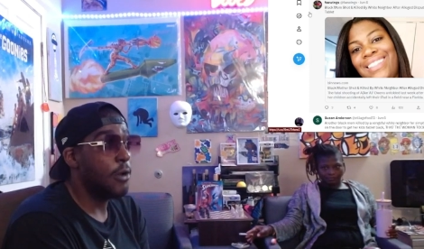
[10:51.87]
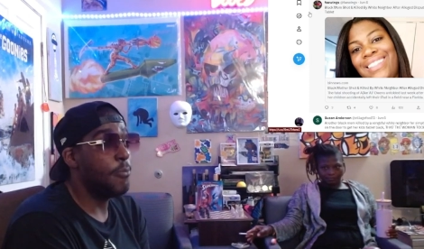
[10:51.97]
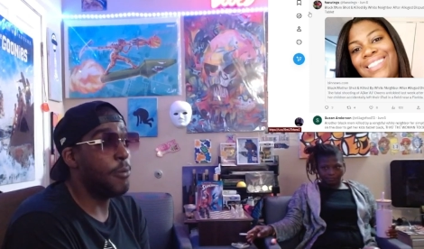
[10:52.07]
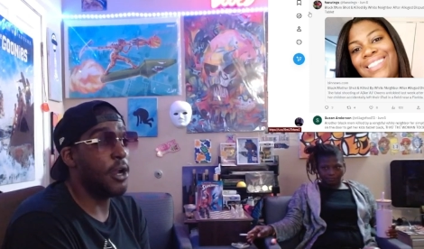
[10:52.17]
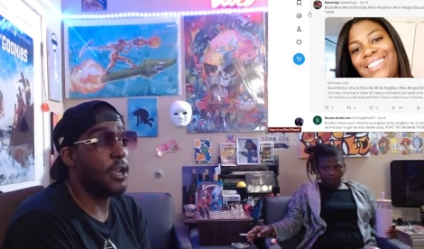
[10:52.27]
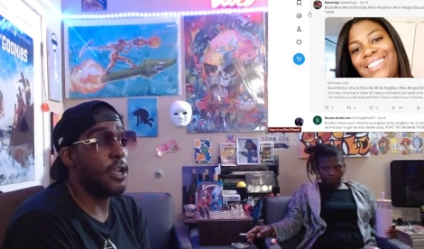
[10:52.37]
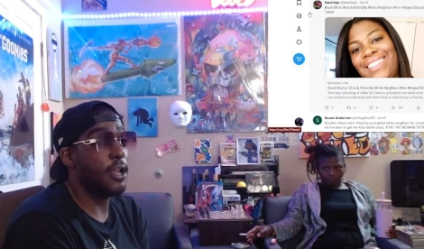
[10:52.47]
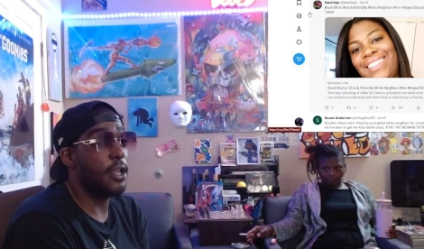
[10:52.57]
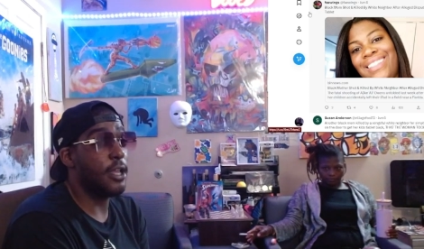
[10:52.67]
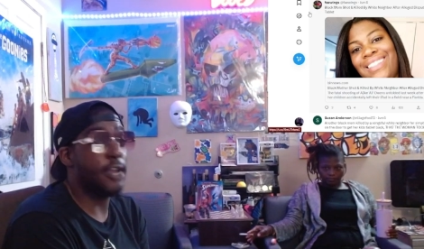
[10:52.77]
Speaker 1: But
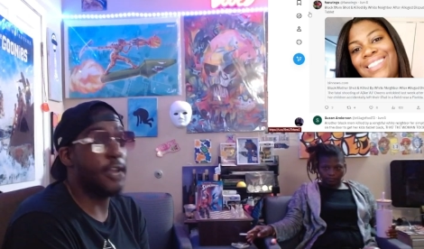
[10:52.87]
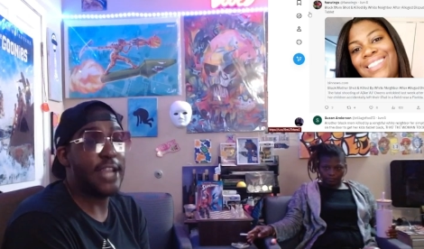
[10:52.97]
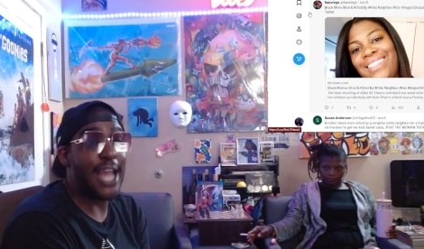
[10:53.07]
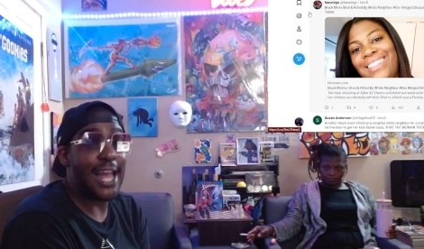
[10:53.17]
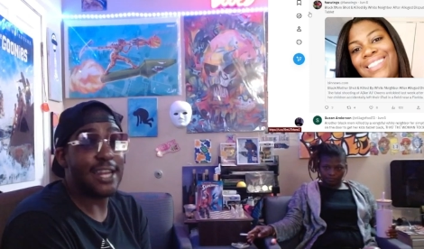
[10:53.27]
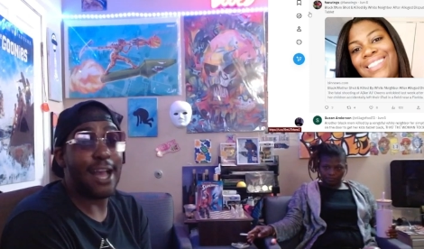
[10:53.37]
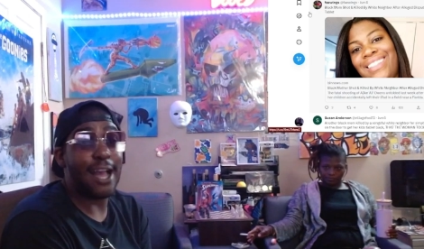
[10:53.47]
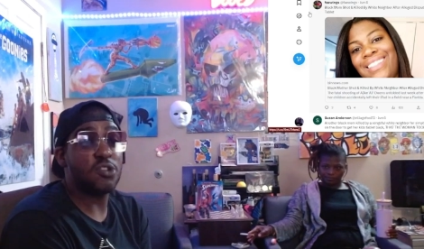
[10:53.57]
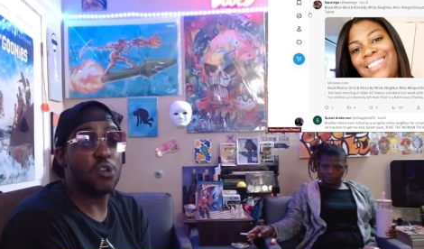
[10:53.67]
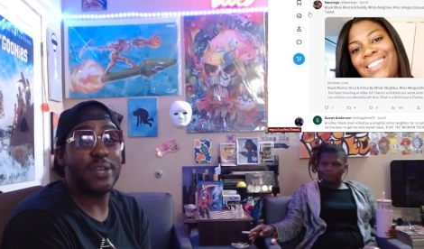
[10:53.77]
in reality, I
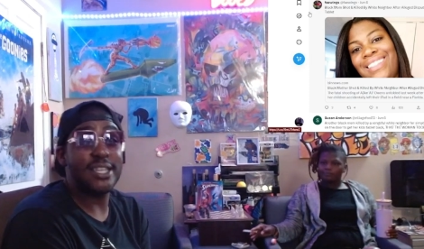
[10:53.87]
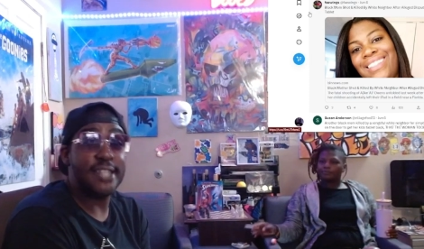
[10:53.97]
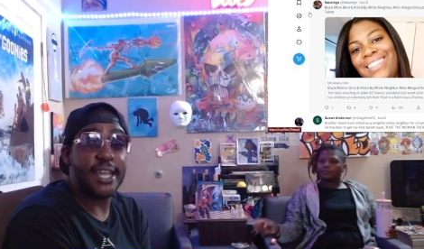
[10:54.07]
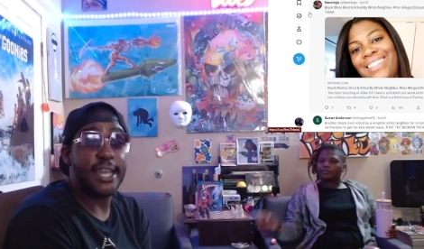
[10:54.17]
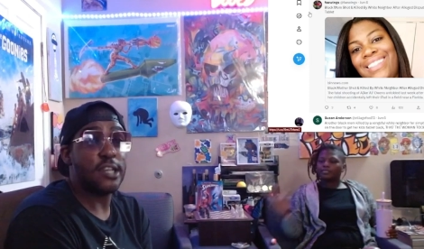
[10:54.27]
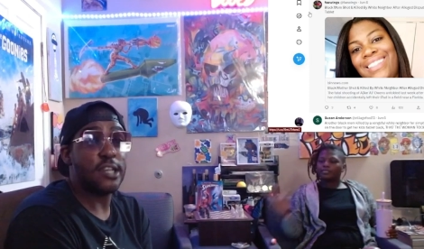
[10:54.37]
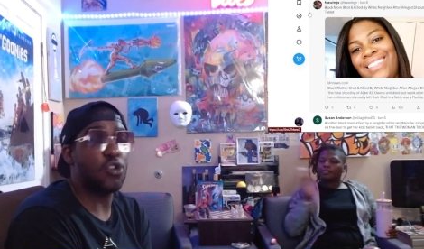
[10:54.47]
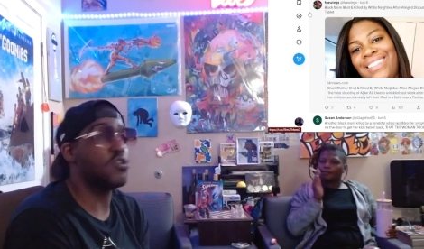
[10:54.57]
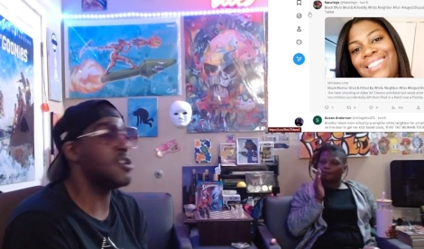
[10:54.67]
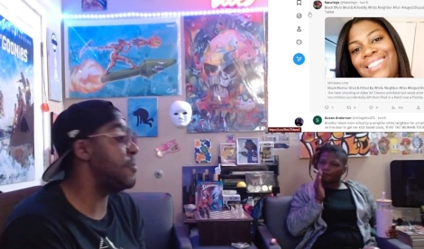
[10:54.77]
was always there. So
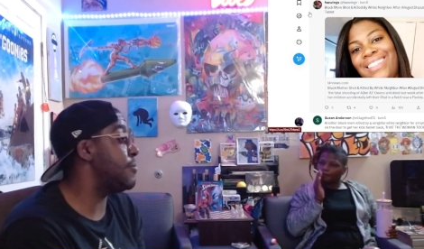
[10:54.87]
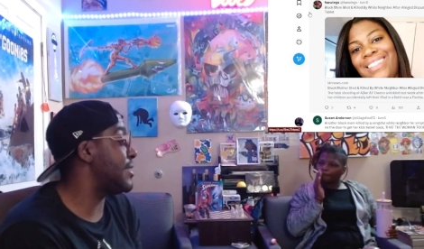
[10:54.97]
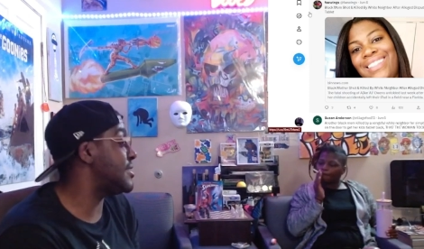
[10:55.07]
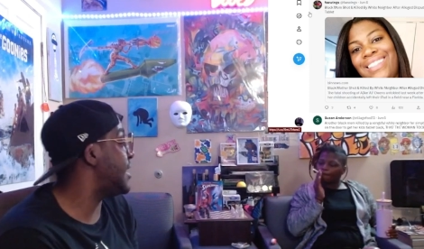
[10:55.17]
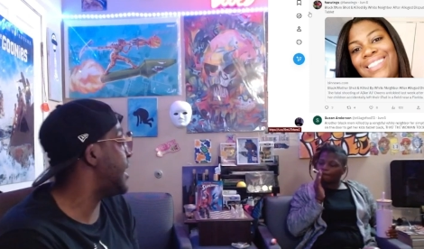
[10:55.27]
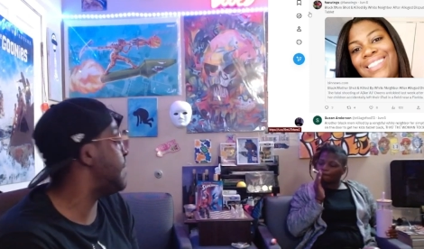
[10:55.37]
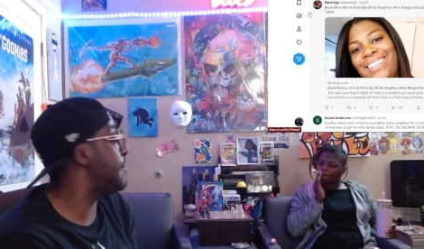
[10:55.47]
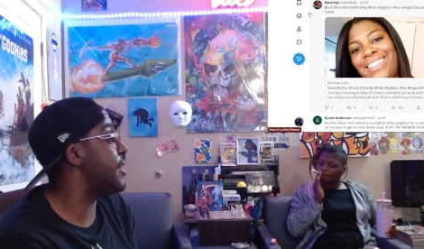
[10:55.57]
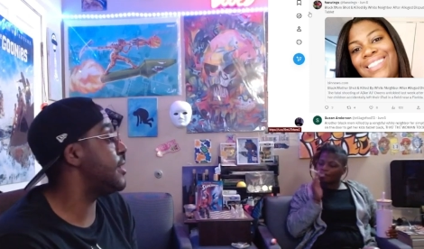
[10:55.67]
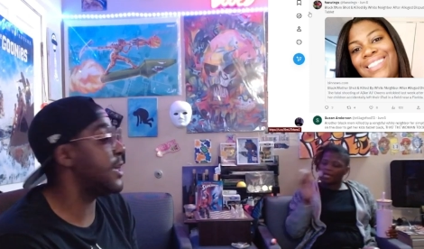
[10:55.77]
some people might say, hey,
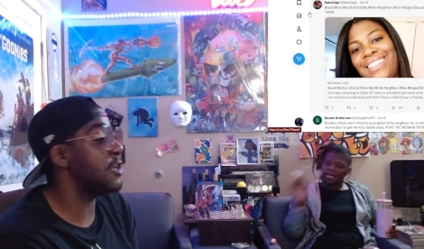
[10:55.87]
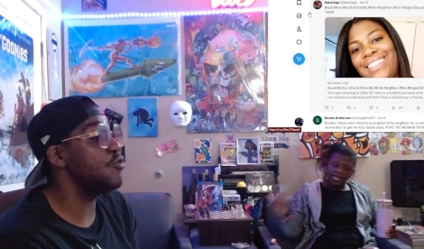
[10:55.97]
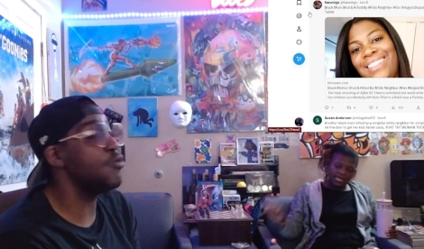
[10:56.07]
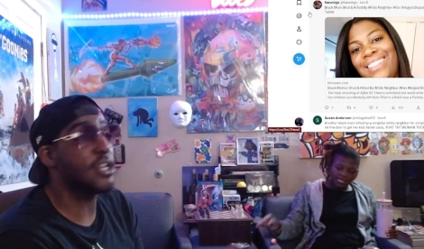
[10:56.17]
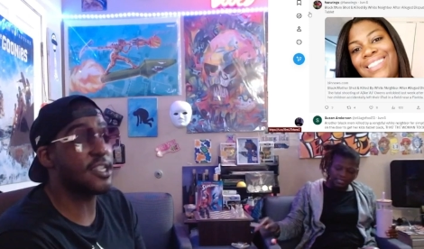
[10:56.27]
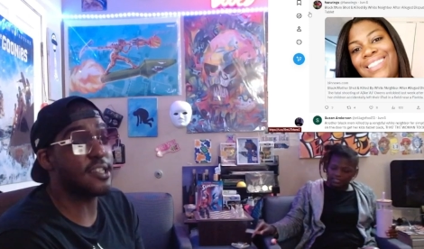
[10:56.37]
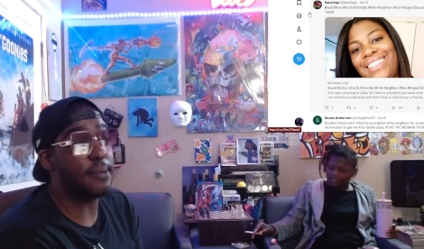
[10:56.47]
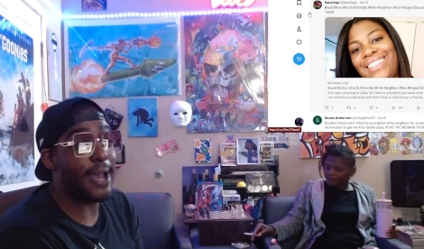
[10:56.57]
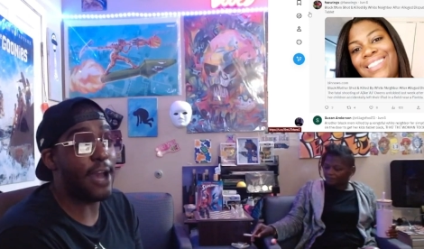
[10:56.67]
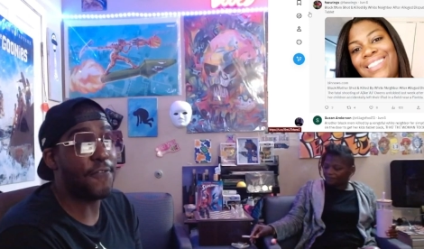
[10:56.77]
man, like, you could have
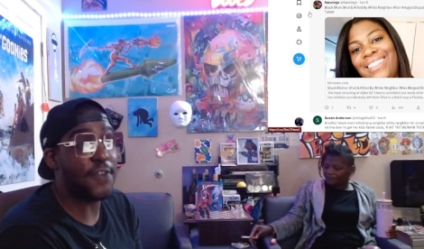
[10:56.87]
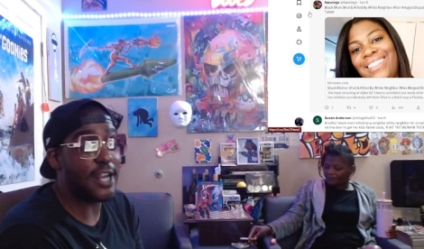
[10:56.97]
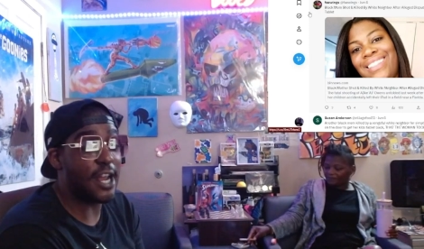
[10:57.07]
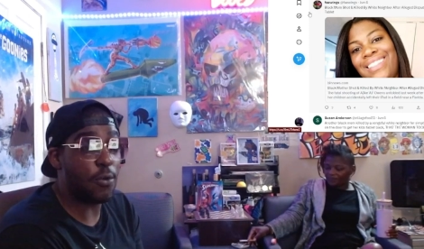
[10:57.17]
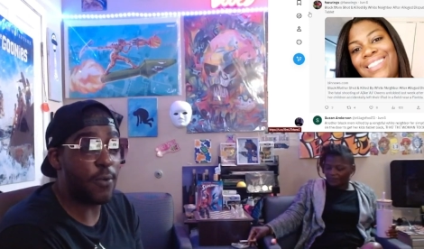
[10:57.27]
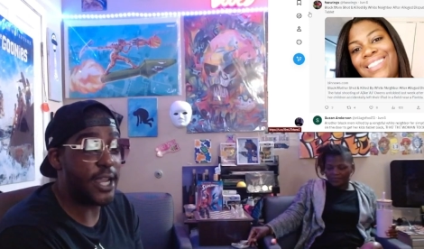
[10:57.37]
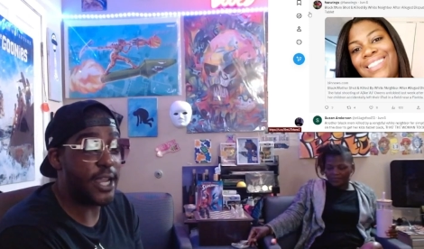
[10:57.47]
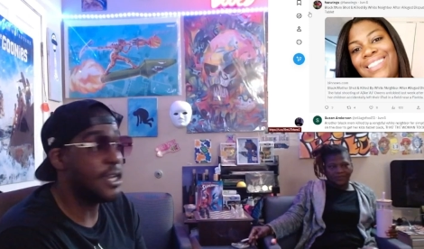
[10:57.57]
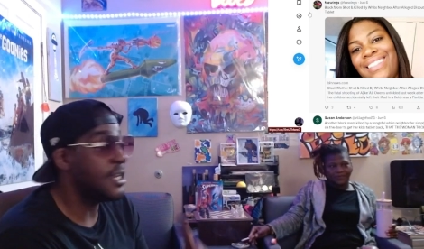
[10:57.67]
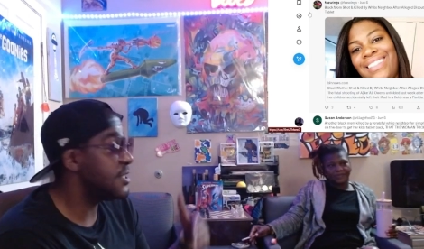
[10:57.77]
somehow figured out a way
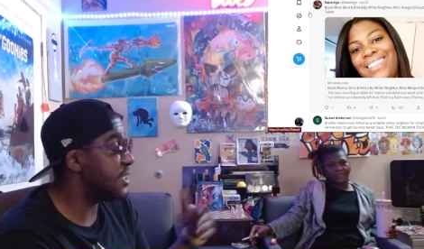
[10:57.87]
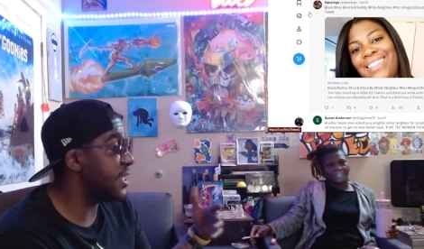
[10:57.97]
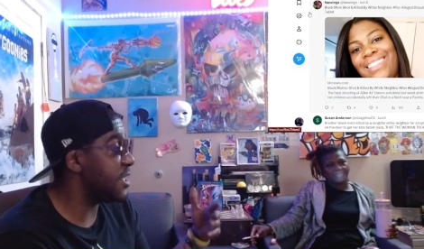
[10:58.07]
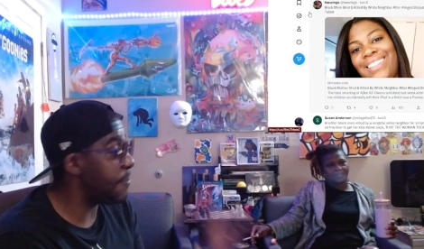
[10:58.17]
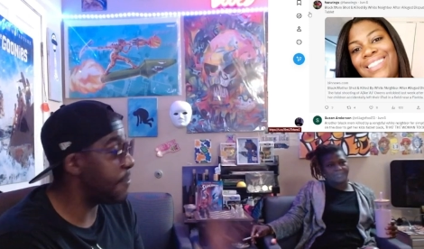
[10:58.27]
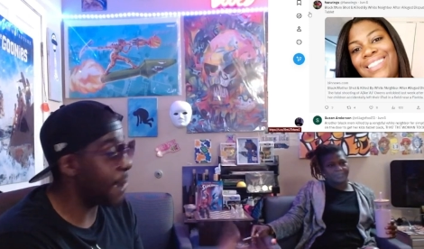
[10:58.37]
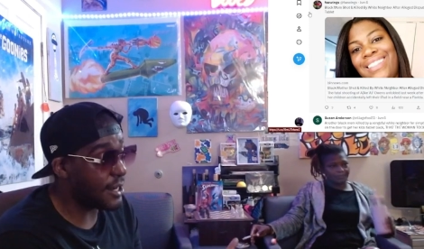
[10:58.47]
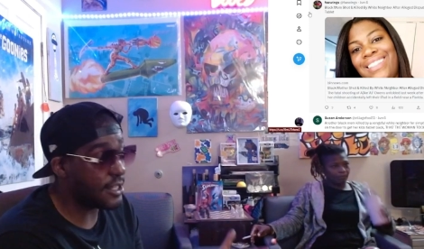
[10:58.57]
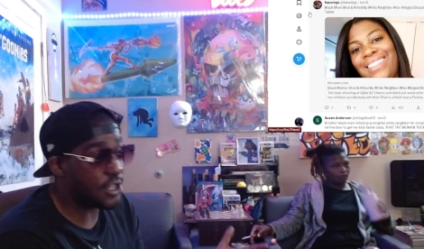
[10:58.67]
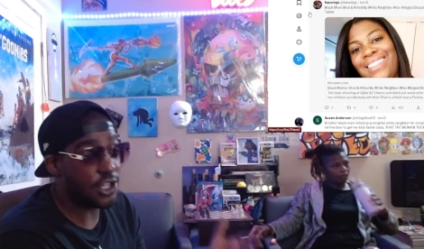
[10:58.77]
to get up out of
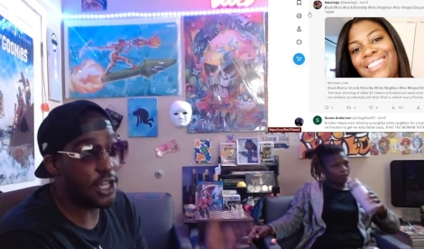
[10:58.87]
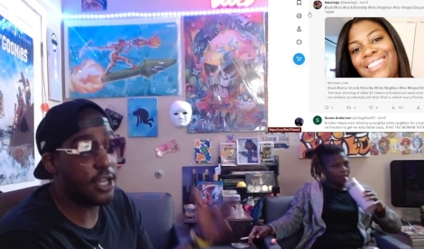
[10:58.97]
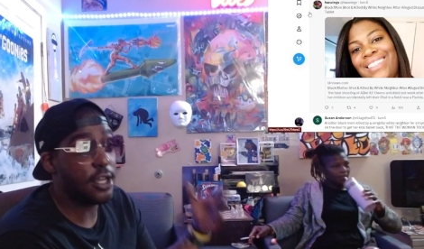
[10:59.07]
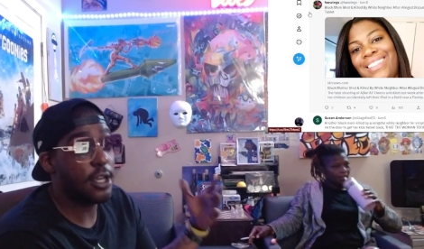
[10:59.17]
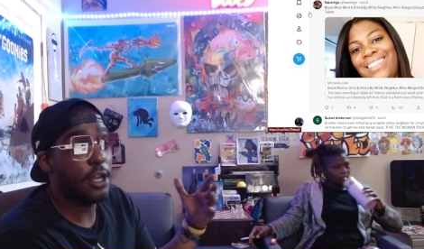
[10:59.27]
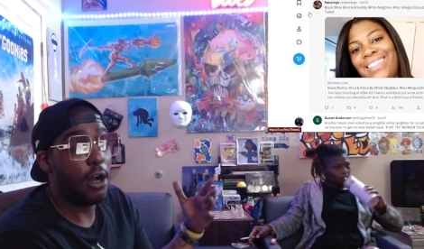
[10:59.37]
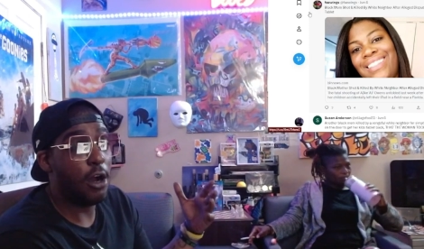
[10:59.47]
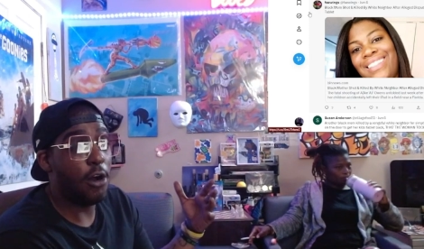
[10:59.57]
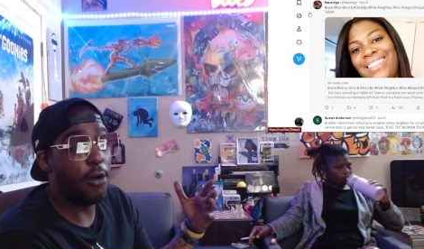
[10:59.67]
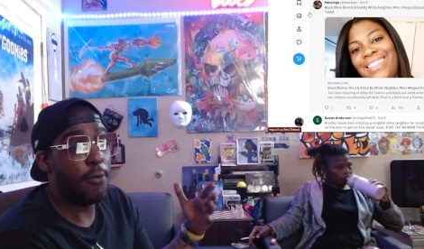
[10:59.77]
this shit
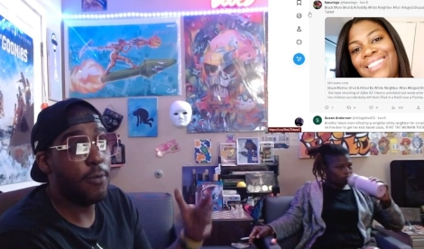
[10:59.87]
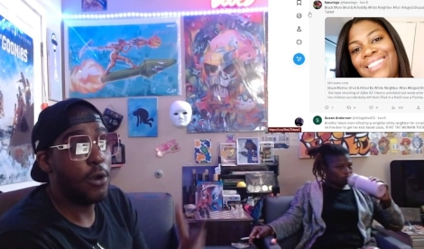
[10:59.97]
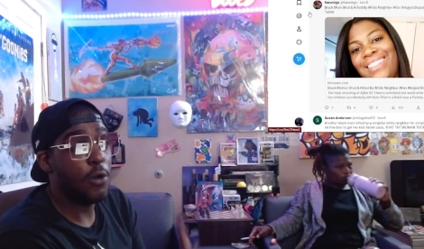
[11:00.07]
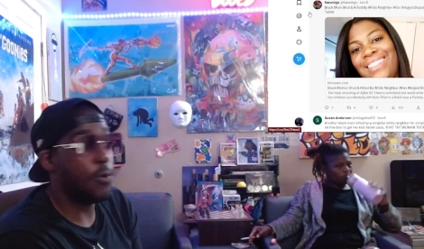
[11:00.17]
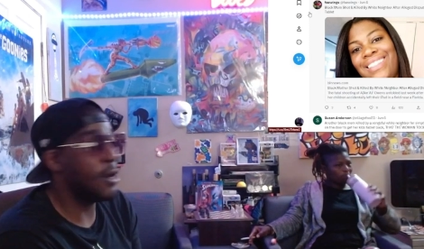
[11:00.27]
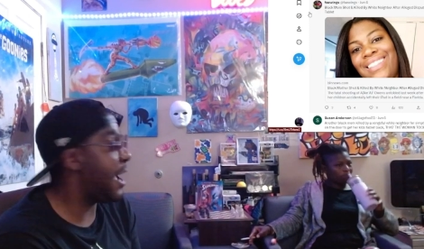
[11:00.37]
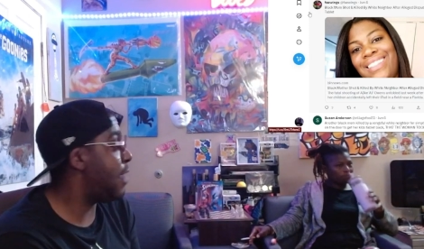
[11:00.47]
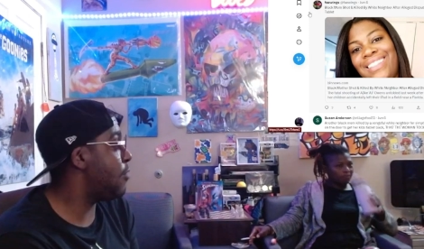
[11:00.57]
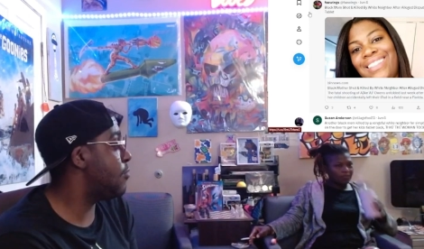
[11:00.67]
without